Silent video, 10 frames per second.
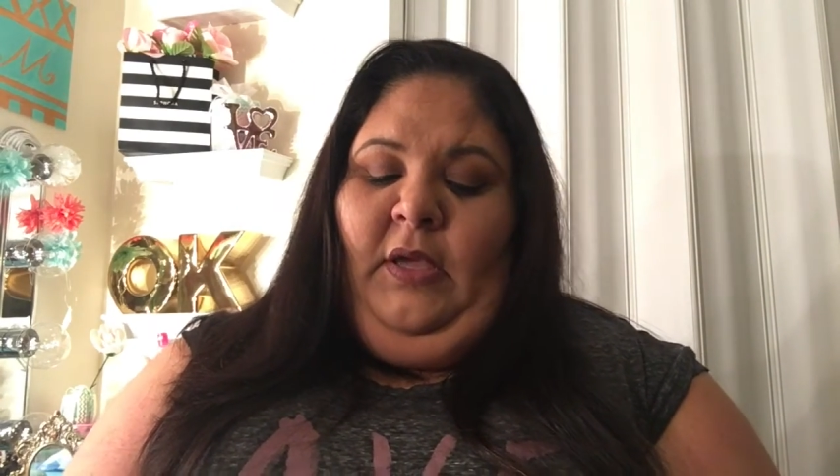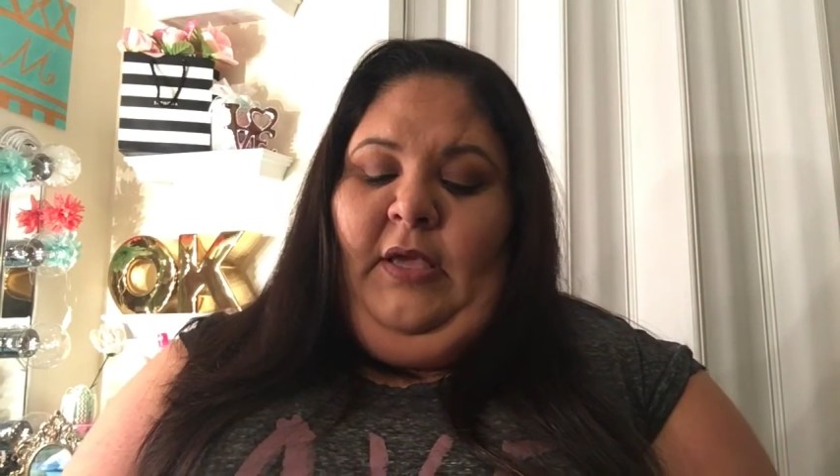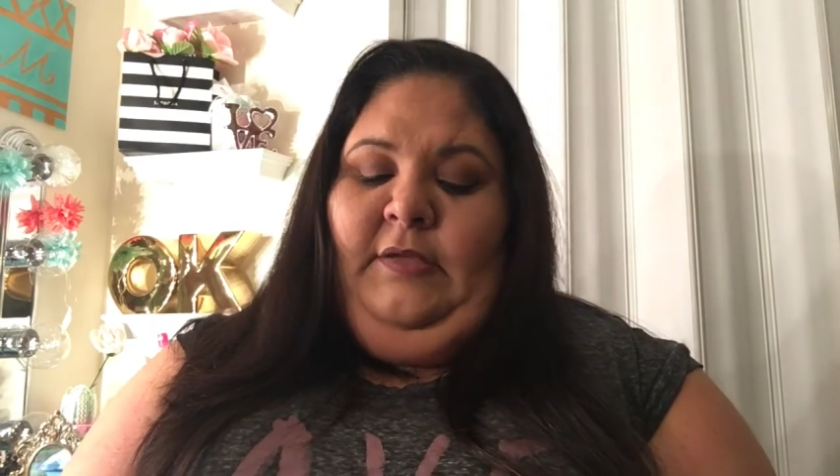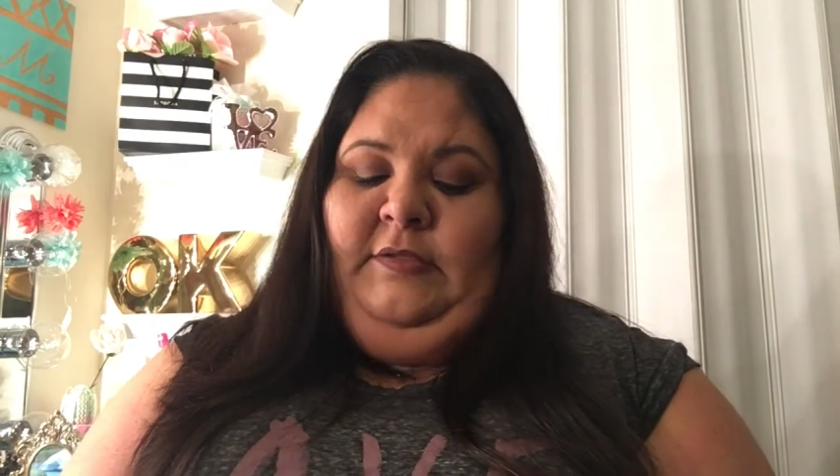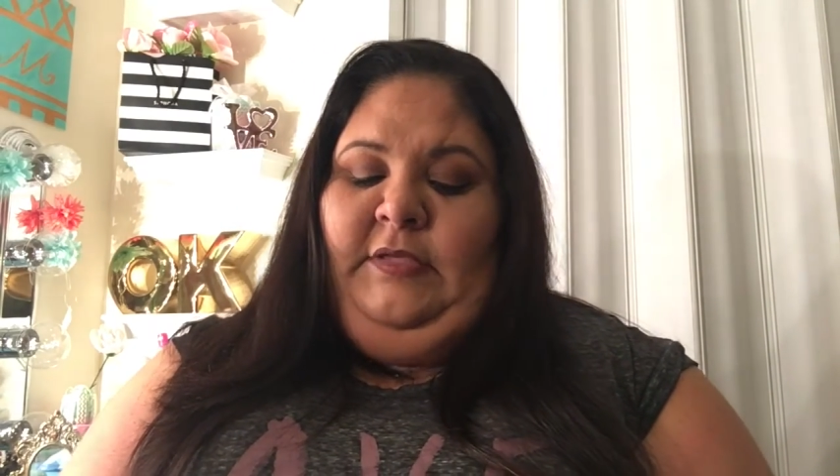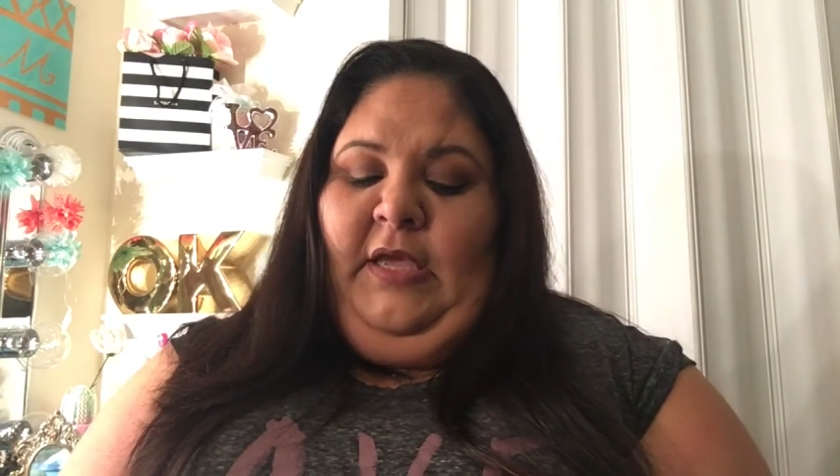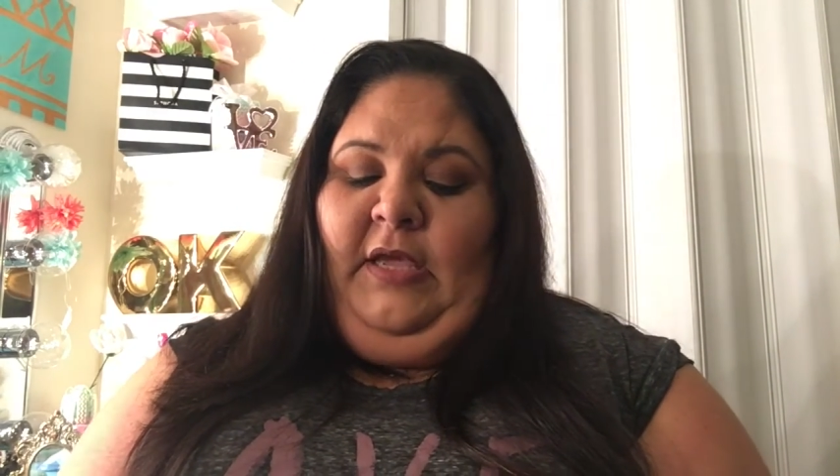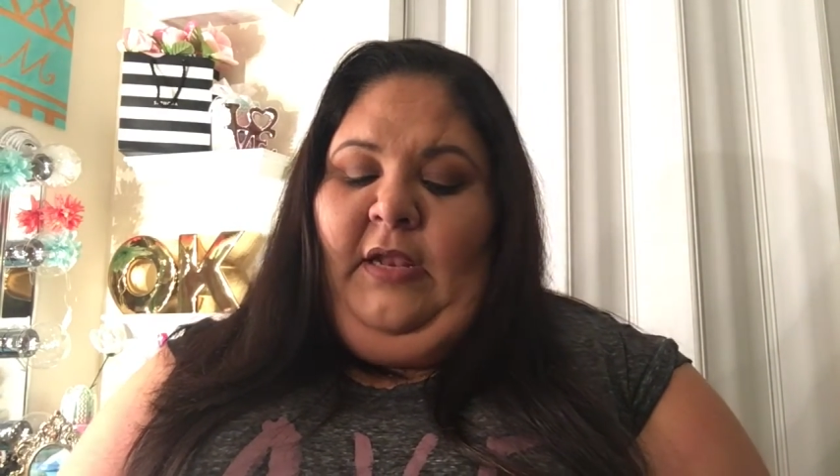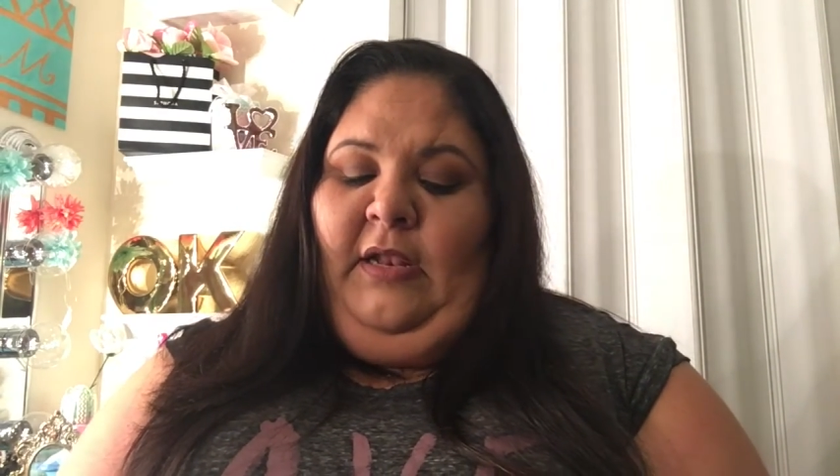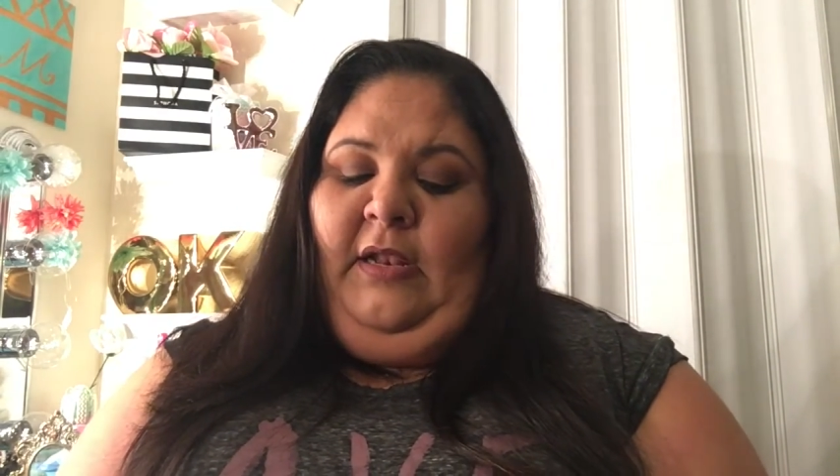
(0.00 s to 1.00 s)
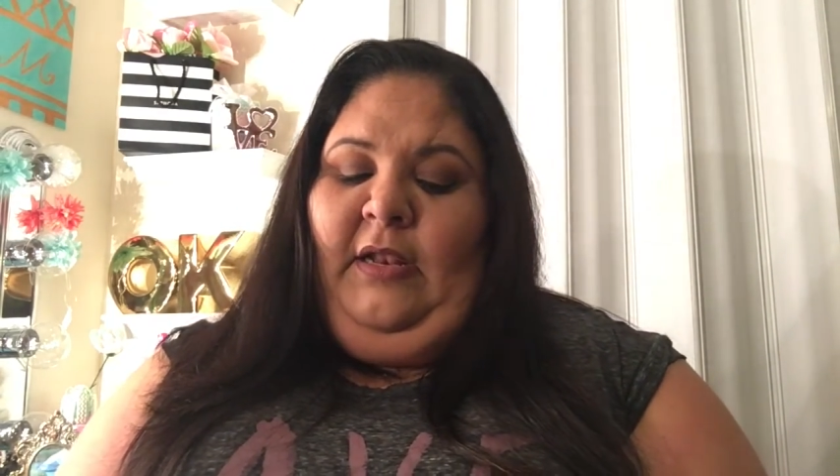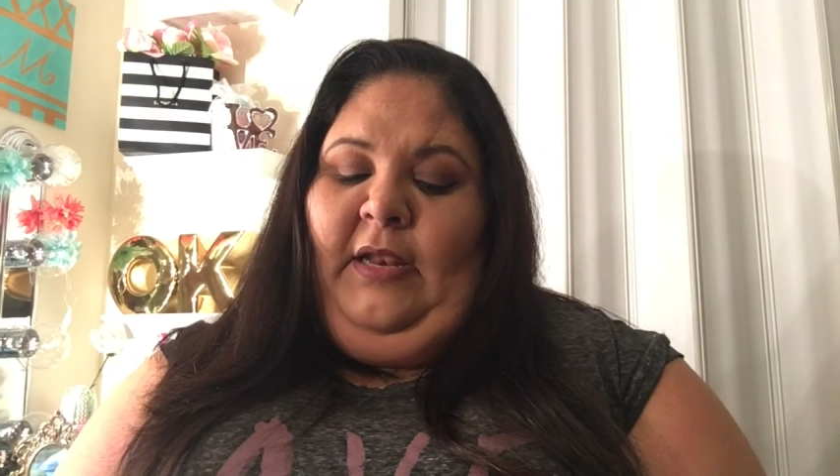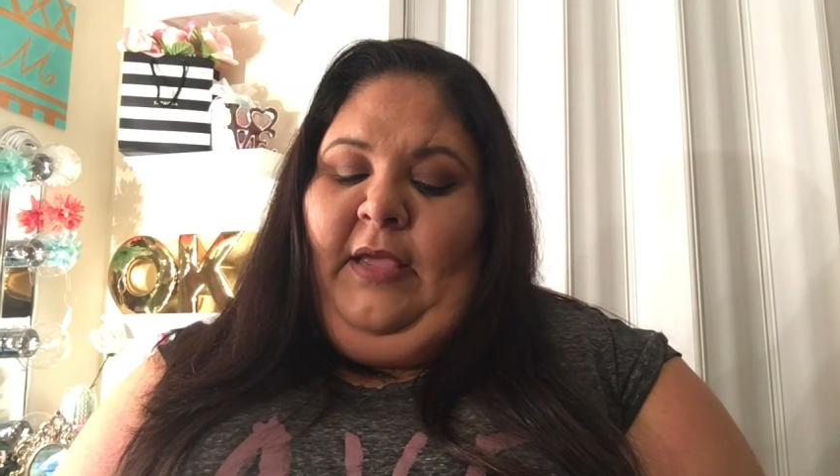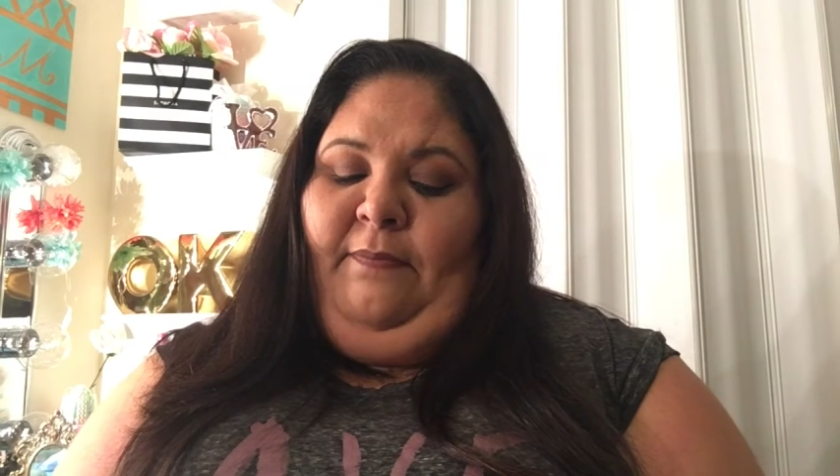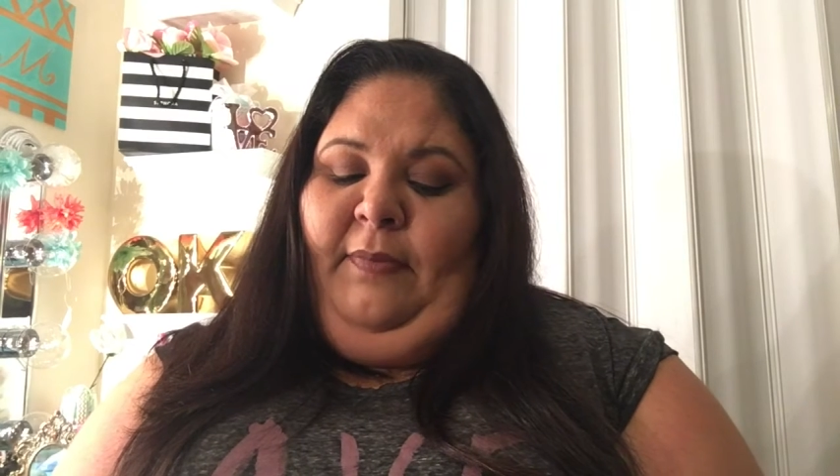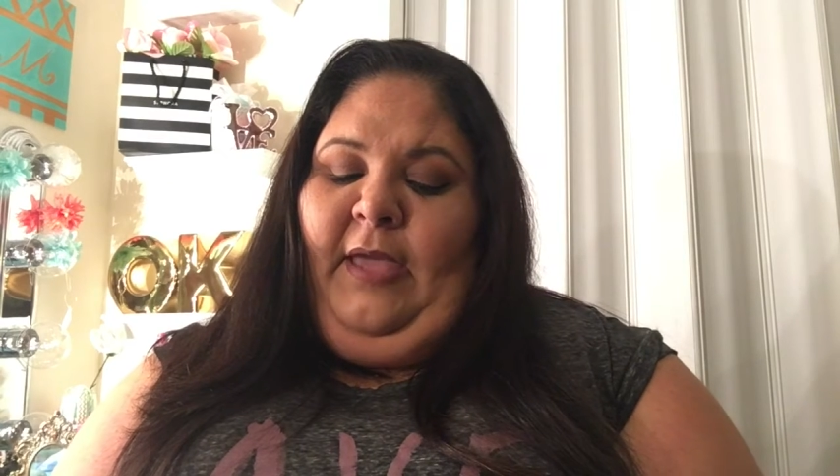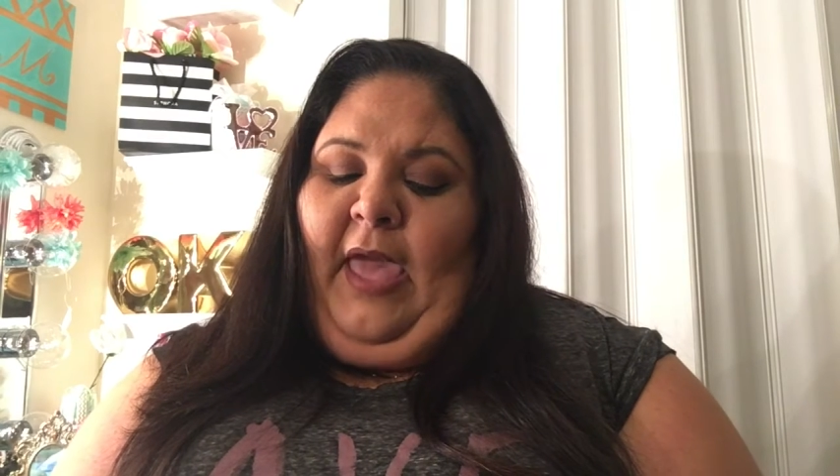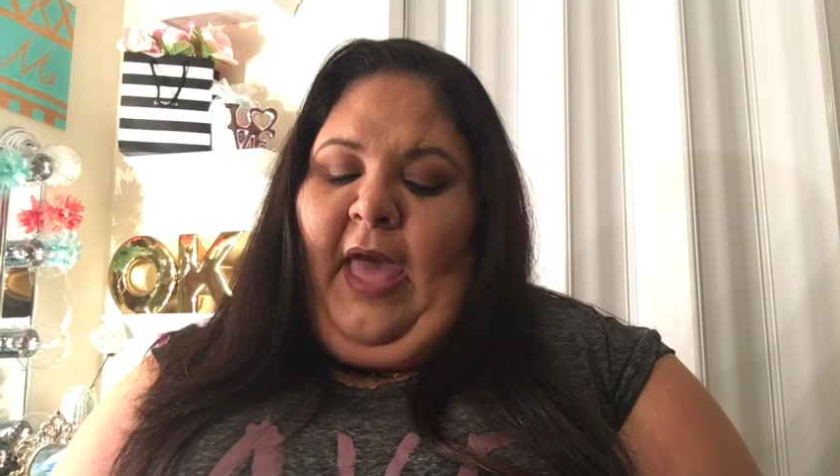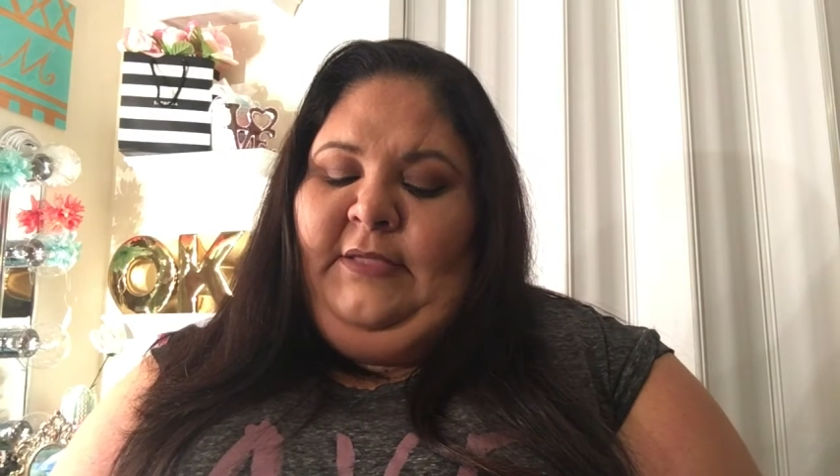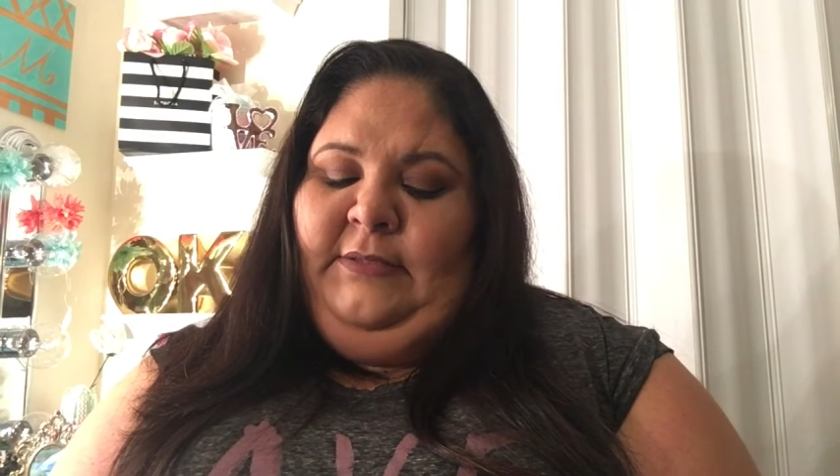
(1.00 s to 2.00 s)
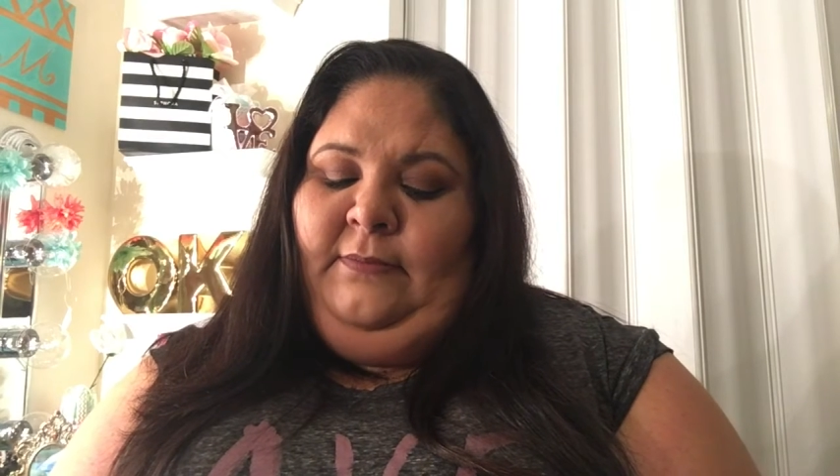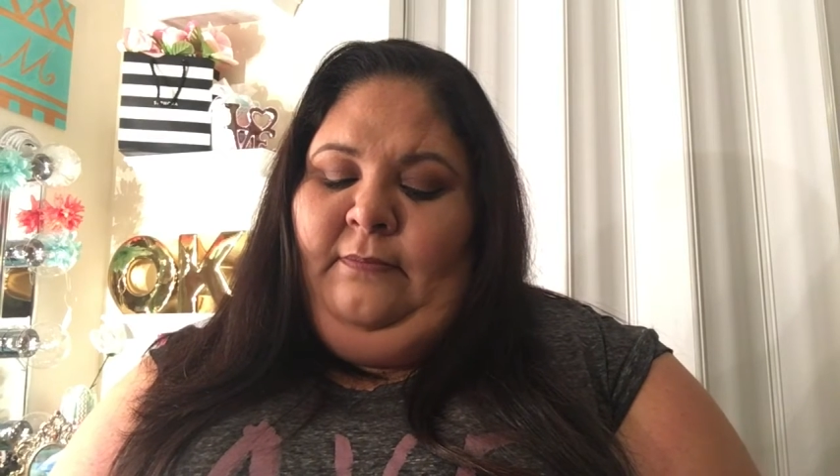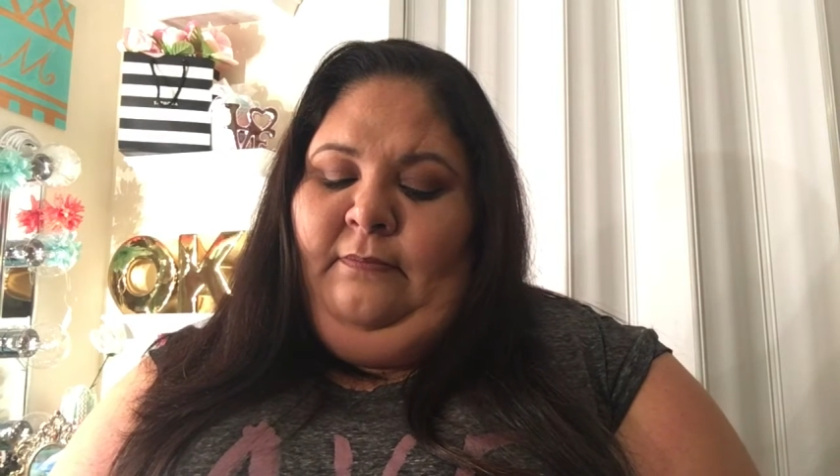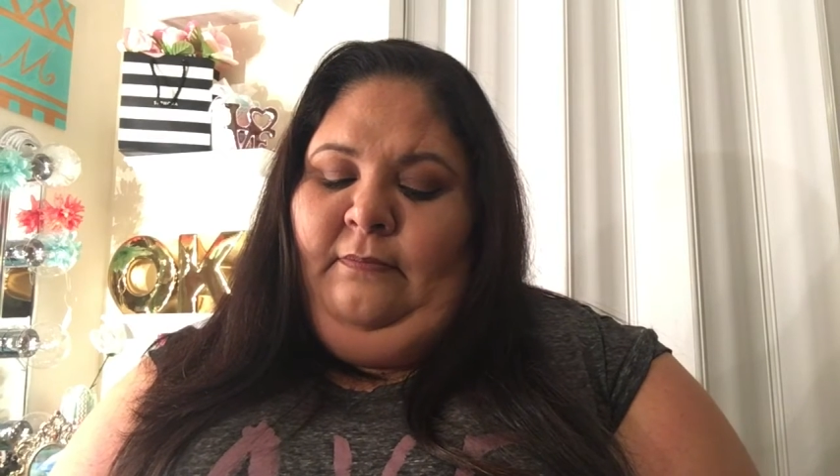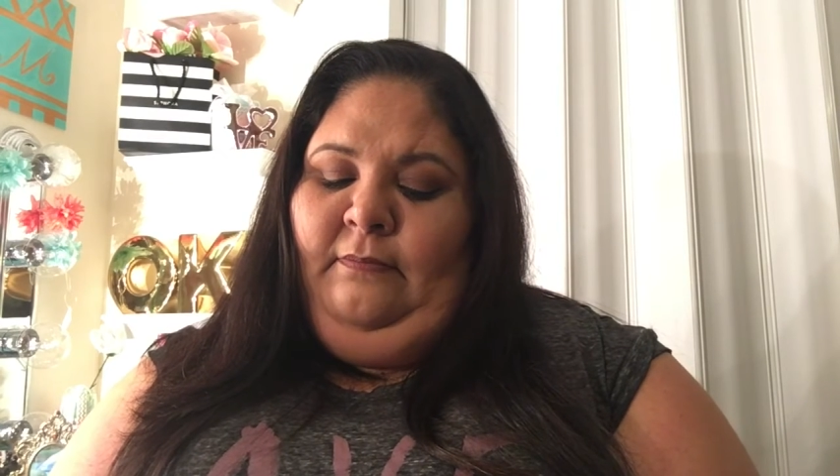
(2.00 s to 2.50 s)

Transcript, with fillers: it's a lip gasm